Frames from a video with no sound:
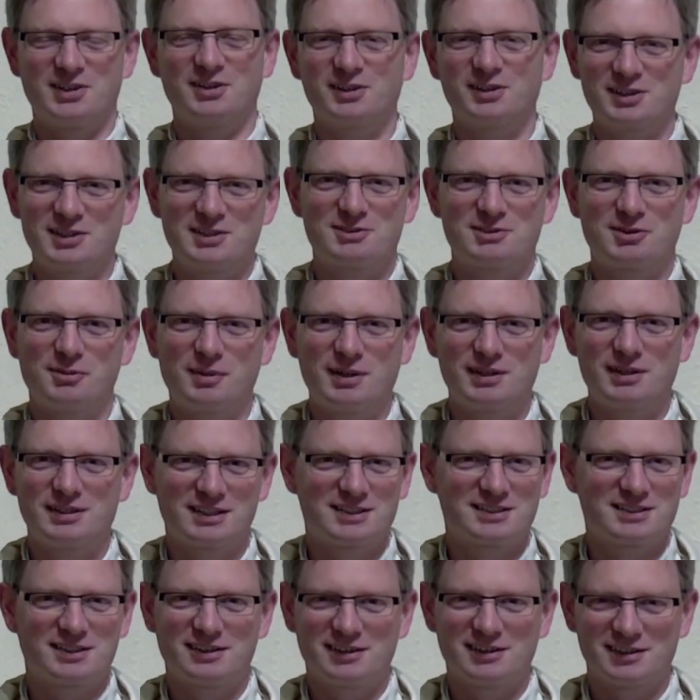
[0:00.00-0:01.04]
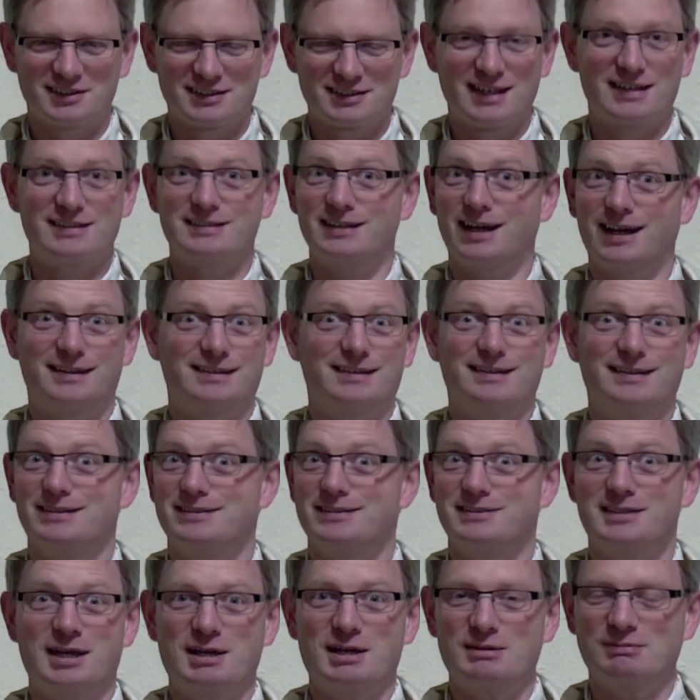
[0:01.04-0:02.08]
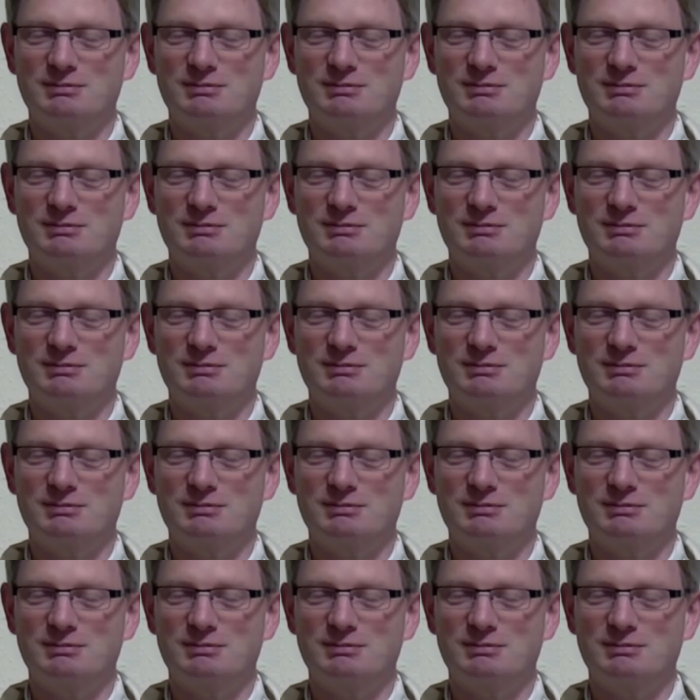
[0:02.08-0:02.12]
these romantic songs exactly the same?